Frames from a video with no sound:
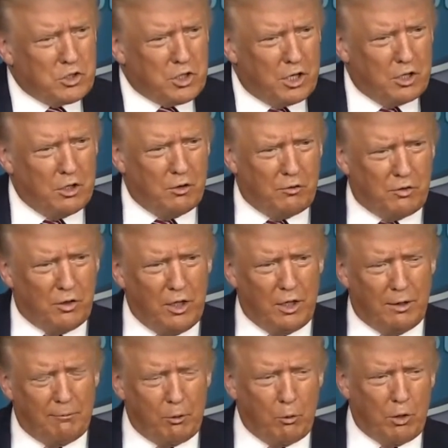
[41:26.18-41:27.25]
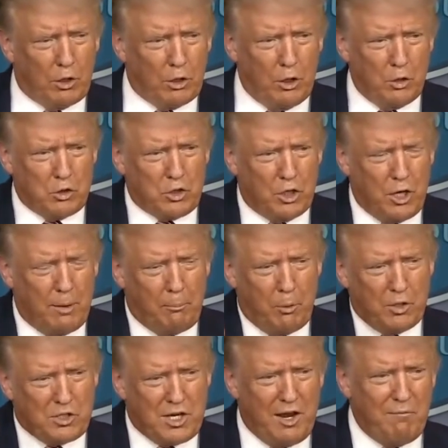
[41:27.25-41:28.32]
that you've seen. I mean, we closed it up,
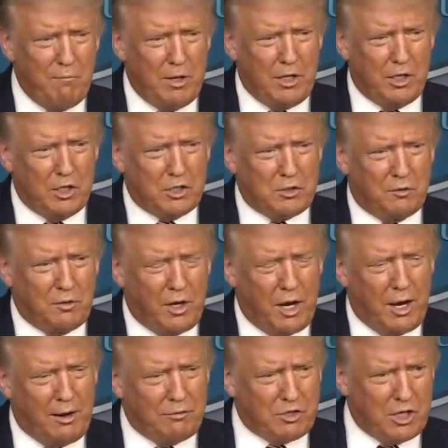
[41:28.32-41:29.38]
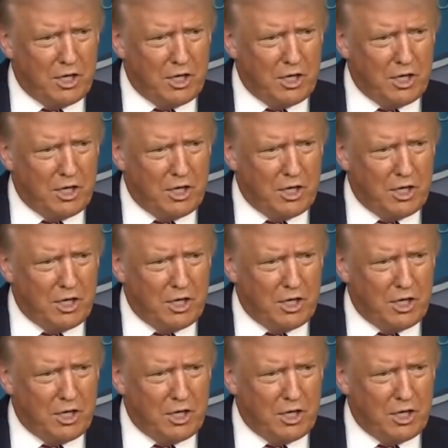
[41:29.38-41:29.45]
we saved millions of lives,